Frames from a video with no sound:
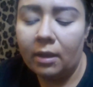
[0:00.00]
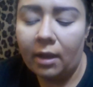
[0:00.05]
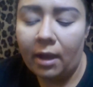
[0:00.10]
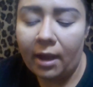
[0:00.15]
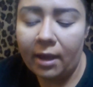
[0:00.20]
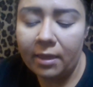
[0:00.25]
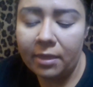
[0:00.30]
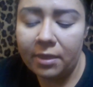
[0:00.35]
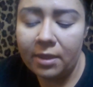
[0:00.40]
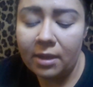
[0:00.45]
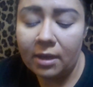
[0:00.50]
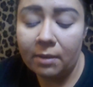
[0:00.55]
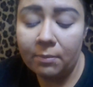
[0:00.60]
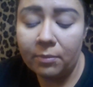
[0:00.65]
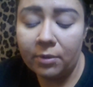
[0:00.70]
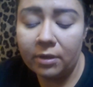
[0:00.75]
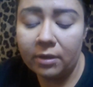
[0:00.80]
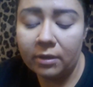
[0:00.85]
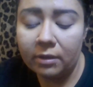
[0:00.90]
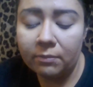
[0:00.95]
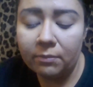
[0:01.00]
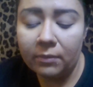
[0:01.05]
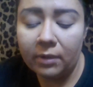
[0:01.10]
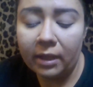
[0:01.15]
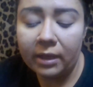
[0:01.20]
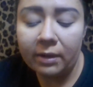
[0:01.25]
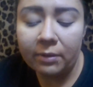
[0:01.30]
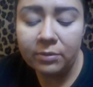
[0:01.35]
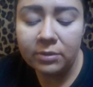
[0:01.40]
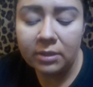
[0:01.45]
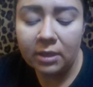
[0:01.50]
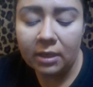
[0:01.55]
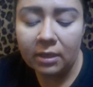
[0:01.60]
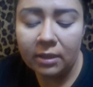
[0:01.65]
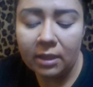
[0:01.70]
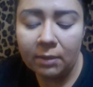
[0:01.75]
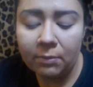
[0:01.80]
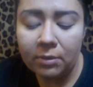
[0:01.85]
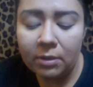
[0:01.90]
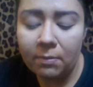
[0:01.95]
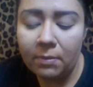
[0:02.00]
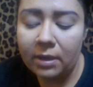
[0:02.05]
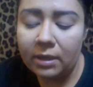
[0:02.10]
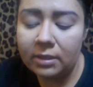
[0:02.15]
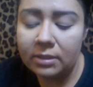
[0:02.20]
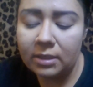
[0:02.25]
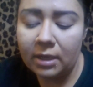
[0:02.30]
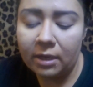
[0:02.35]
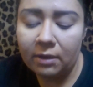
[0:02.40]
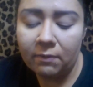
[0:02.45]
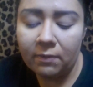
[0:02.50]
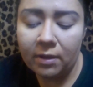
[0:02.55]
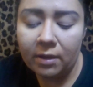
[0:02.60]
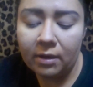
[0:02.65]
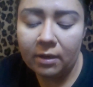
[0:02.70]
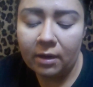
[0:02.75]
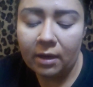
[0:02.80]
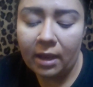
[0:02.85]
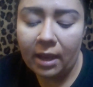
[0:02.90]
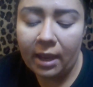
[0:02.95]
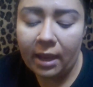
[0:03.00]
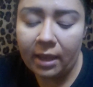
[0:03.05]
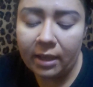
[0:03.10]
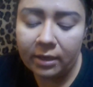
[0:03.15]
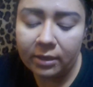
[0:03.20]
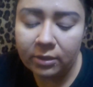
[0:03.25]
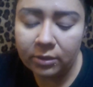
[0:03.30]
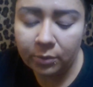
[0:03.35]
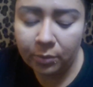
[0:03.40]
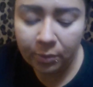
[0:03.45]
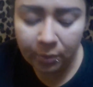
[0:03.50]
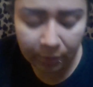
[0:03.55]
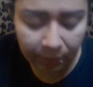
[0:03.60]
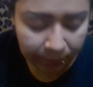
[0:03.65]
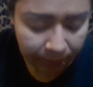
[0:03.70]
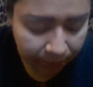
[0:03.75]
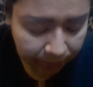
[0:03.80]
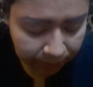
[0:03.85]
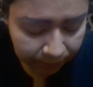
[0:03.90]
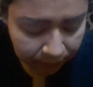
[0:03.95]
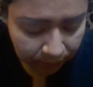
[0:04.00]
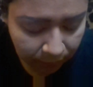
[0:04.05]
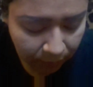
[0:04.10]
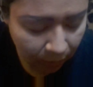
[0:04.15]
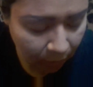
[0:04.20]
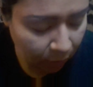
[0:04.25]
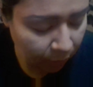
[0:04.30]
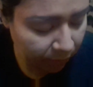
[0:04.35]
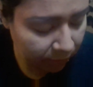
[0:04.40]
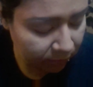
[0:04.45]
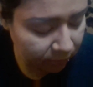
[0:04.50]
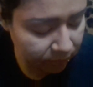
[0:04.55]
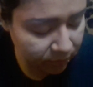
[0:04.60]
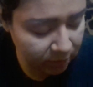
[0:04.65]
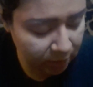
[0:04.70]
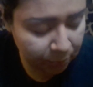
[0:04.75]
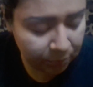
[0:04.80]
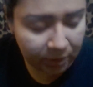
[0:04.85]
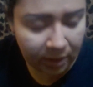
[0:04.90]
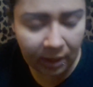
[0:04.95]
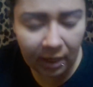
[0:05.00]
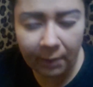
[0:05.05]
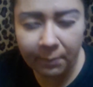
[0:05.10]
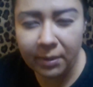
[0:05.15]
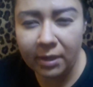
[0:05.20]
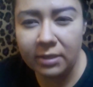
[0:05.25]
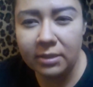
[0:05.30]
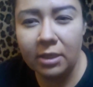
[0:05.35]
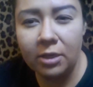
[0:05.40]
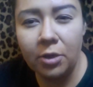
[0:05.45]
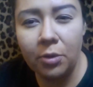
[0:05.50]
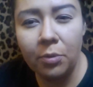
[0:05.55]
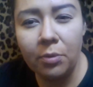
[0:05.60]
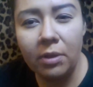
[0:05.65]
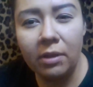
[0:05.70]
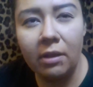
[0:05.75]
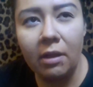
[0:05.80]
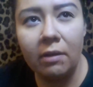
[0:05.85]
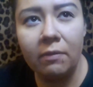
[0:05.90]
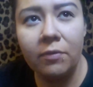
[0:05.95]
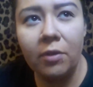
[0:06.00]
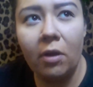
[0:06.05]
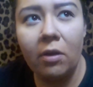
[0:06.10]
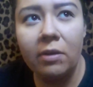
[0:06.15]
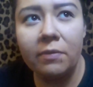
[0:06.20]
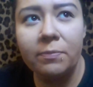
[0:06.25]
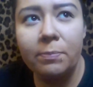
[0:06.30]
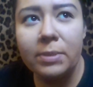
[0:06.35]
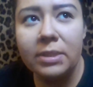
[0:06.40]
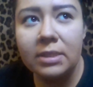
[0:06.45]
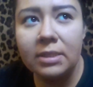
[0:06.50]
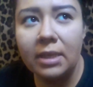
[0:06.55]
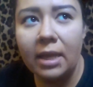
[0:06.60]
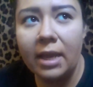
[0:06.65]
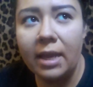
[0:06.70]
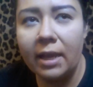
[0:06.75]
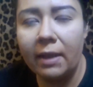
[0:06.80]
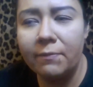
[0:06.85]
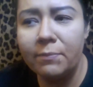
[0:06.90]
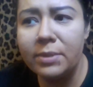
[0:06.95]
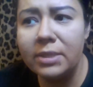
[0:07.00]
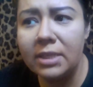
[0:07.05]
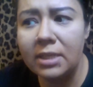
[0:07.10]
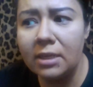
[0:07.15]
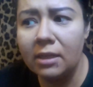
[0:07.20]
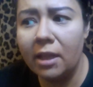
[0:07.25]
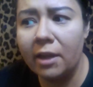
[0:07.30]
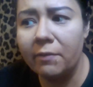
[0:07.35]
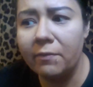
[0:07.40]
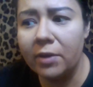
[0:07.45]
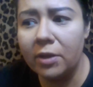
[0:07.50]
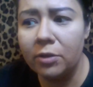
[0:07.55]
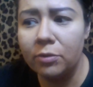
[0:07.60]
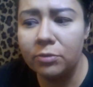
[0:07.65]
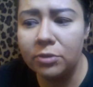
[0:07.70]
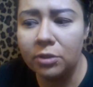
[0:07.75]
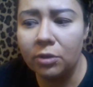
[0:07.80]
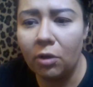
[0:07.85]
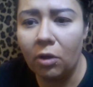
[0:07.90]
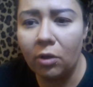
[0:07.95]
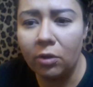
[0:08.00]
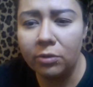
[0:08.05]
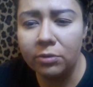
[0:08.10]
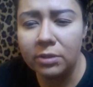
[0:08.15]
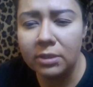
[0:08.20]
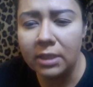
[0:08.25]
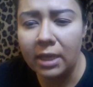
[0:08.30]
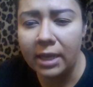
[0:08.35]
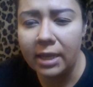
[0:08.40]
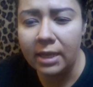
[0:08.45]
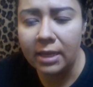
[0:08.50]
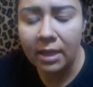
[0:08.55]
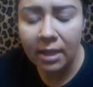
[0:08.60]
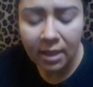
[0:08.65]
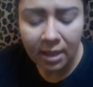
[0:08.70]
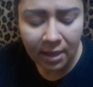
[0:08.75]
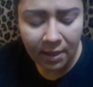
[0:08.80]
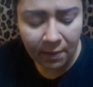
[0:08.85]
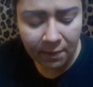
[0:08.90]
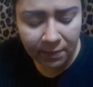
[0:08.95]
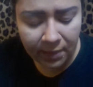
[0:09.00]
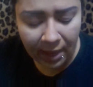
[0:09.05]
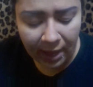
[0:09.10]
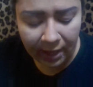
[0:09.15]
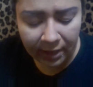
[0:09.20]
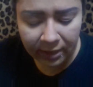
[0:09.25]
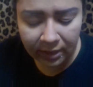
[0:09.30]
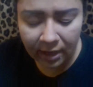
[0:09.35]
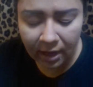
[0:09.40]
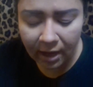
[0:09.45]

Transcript: I think I'm going to, like I was saying, I think I'm going to make a day of it and go and see what they got, because I know a lot of y'all have been saying, I've been seeing a lot of videos and hauls saying that